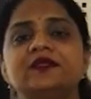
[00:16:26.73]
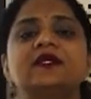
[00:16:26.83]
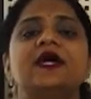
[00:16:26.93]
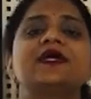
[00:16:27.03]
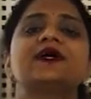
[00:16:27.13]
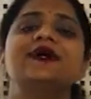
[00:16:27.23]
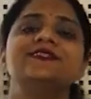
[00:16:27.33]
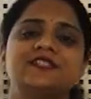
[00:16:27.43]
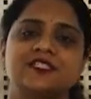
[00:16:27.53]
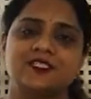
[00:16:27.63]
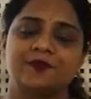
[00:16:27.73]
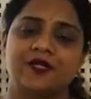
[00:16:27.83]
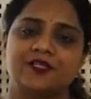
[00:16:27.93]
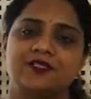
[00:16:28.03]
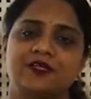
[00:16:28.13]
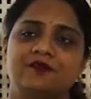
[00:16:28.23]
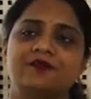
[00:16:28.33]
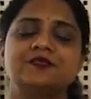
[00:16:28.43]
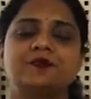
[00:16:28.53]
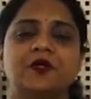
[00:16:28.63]
that, I can't change the production
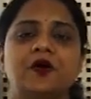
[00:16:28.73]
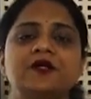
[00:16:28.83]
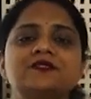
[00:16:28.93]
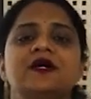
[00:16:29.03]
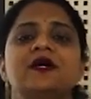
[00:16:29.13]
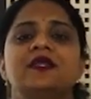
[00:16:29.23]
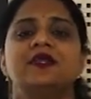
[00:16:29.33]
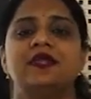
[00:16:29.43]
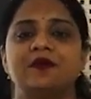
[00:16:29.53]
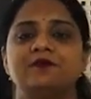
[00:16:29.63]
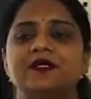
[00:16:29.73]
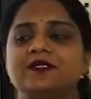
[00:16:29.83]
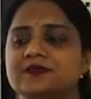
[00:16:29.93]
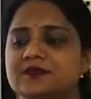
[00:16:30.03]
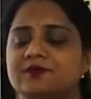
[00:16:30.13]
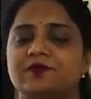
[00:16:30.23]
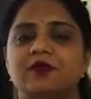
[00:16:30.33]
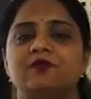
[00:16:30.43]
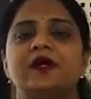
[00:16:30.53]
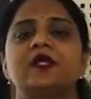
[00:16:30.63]
levels because laborers
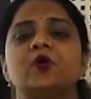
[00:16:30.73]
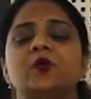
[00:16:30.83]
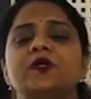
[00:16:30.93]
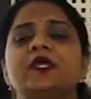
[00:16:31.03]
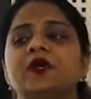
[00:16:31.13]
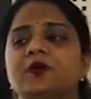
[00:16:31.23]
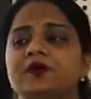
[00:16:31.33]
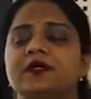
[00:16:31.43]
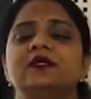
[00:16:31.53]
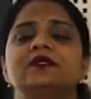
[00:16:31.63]
will work only in